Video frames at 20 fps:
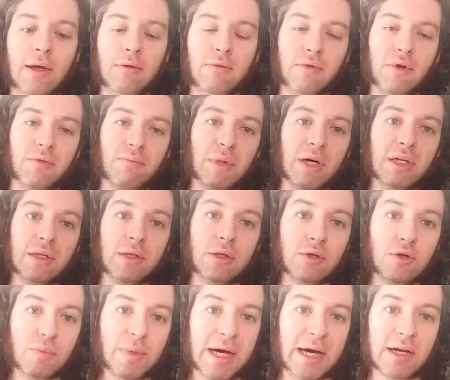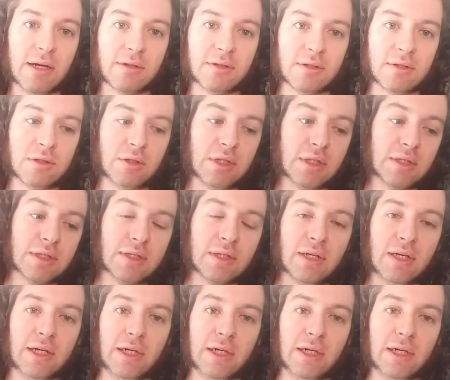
with my new pack of strings.